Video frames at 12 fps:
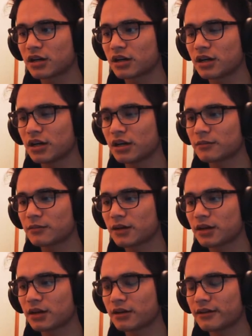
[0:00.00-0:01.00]
The heck,
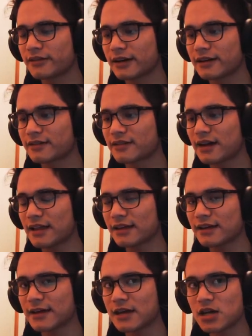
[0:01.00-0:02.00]
man. It's like
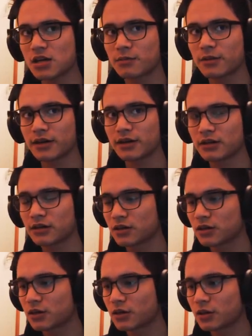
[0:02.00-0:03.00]
Silent Hill, but
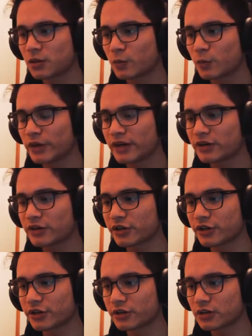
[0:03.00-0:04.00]

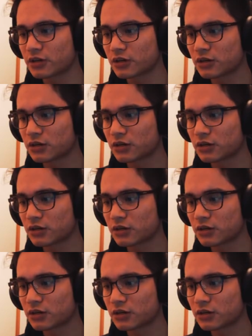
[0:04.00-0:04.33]
weirder.